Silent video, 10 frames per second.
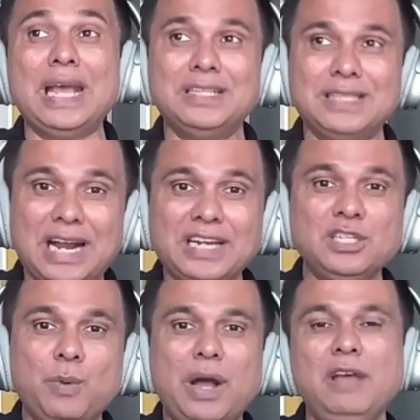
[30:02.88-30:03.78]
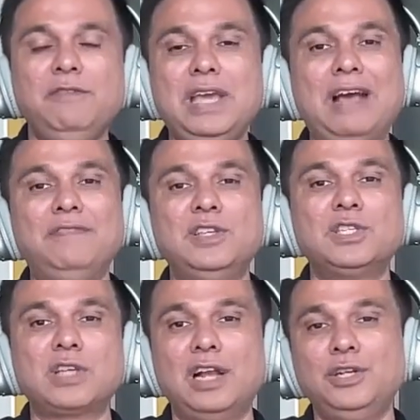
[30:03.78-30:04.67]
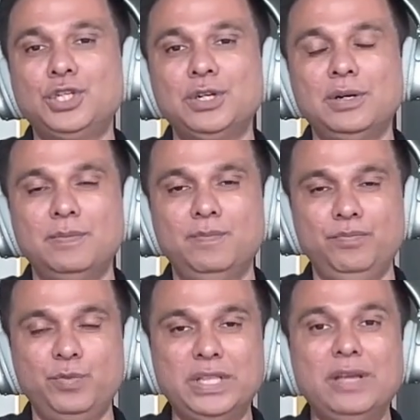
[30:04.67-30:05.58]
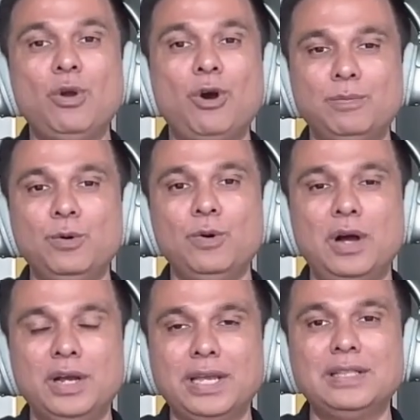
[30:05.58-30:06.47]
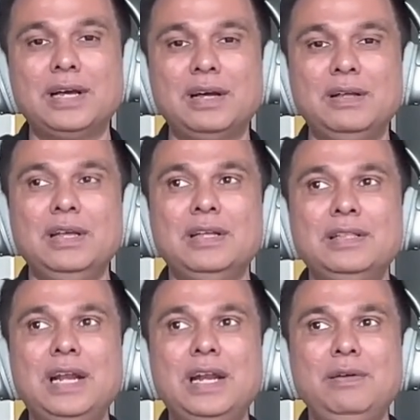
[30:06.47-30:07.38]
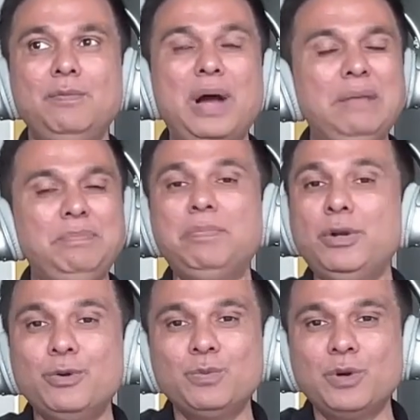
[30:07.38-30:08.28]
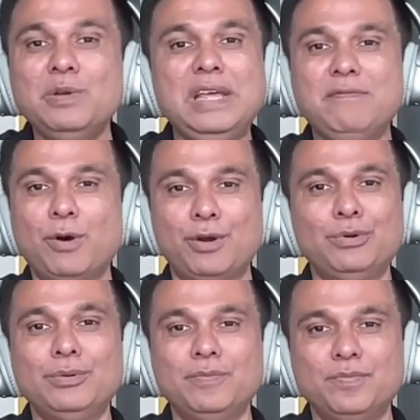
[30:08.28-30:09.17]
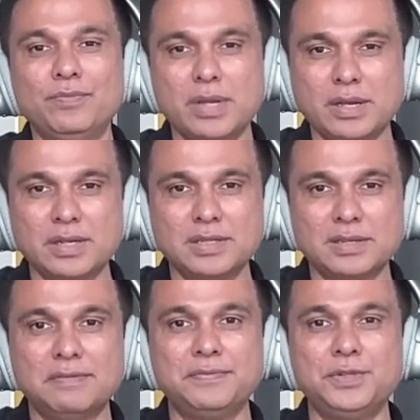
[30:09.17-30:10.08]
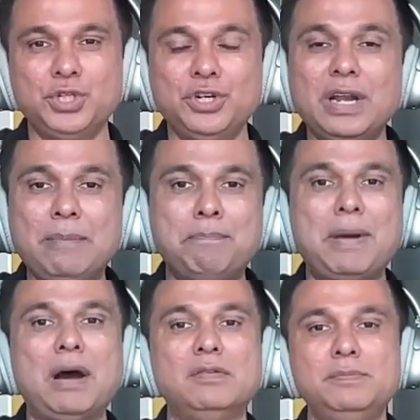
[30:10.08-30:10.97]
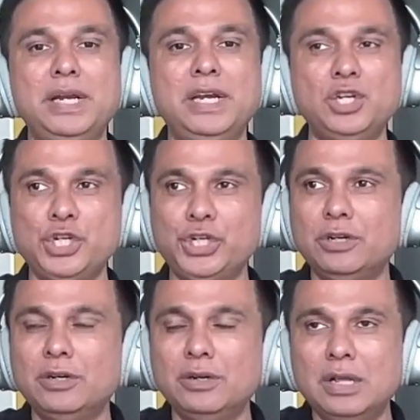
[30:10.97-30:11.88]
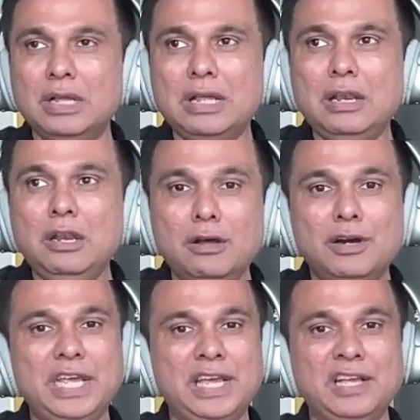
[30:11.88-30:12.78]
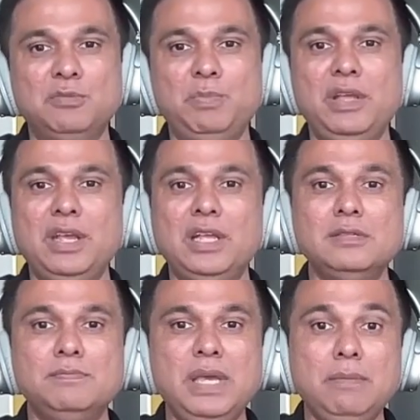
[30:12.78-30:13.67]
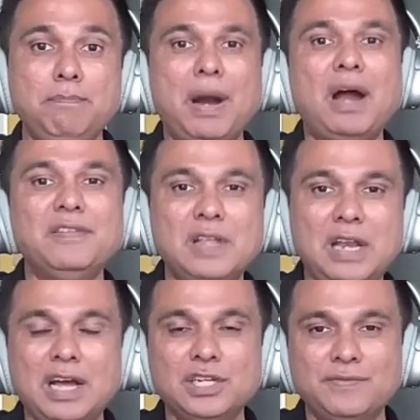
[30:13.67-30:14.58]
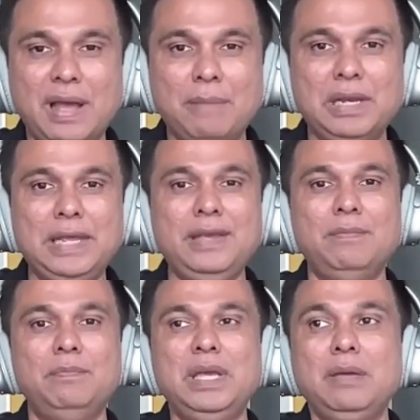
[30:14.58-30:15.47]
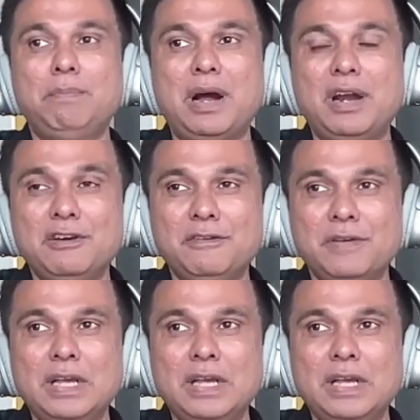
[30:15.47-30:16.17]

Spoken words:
and that is why we have this culture within Orbo, Ankita, that why people don't want to leave Orbo, because of sheer empowerment, sheer learning experience, being part of the large family, being part of